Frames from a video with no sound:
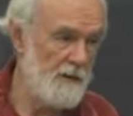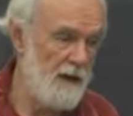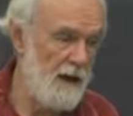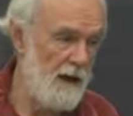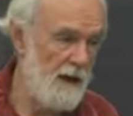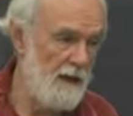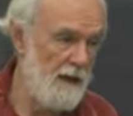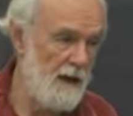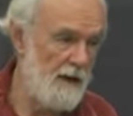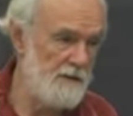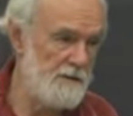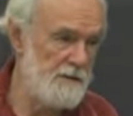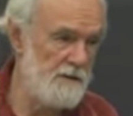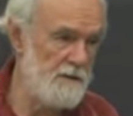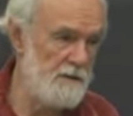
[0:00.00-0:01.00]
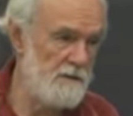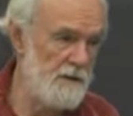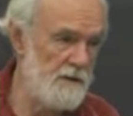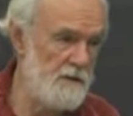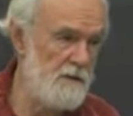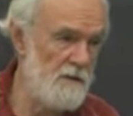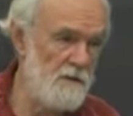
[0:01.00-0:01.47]
And as you will
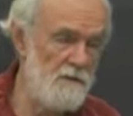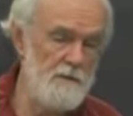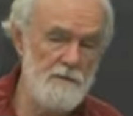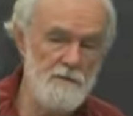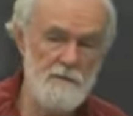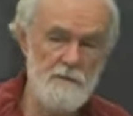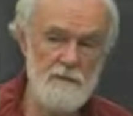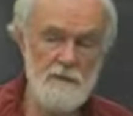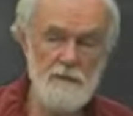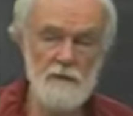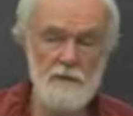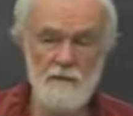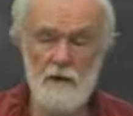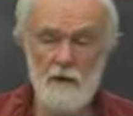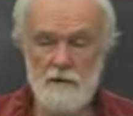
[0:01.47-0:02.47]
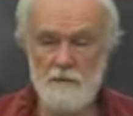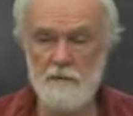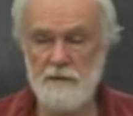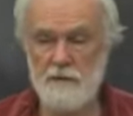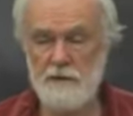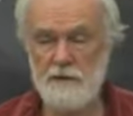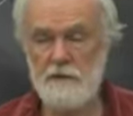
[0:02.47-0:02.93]
recall from the volume
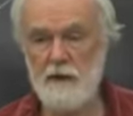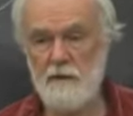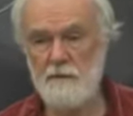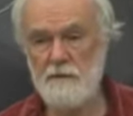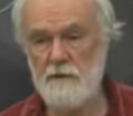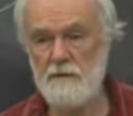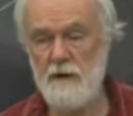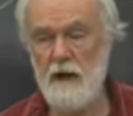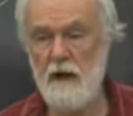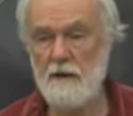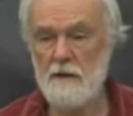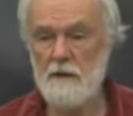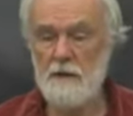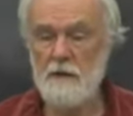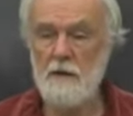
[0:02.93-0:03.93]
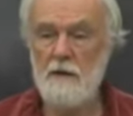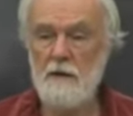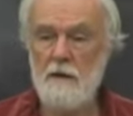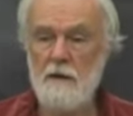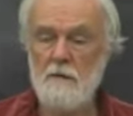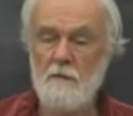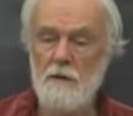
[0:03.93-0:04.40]
three stuff we read,
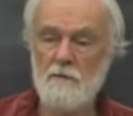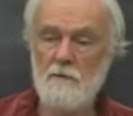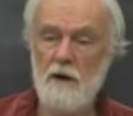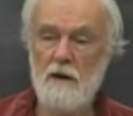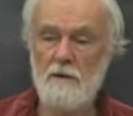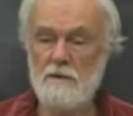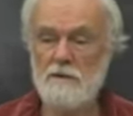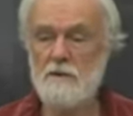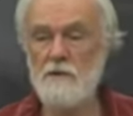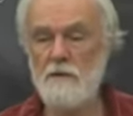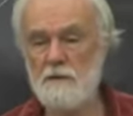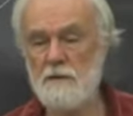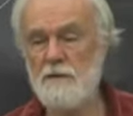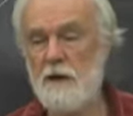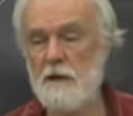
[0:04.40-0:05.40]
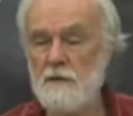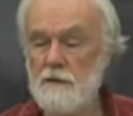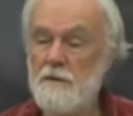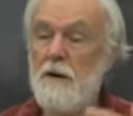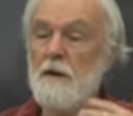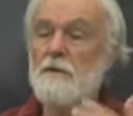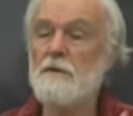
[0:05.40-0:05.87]
when Marx talked about
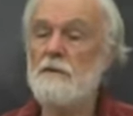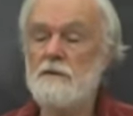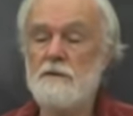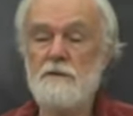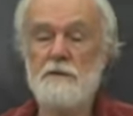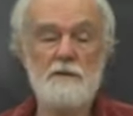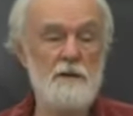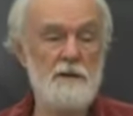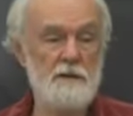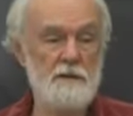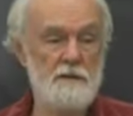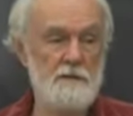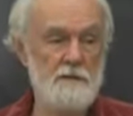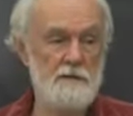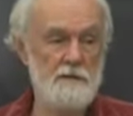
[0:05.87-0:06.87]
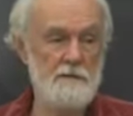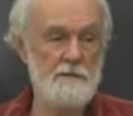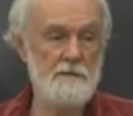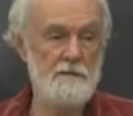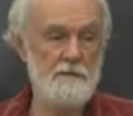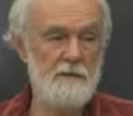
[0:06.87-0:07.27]
the functions of the credit system,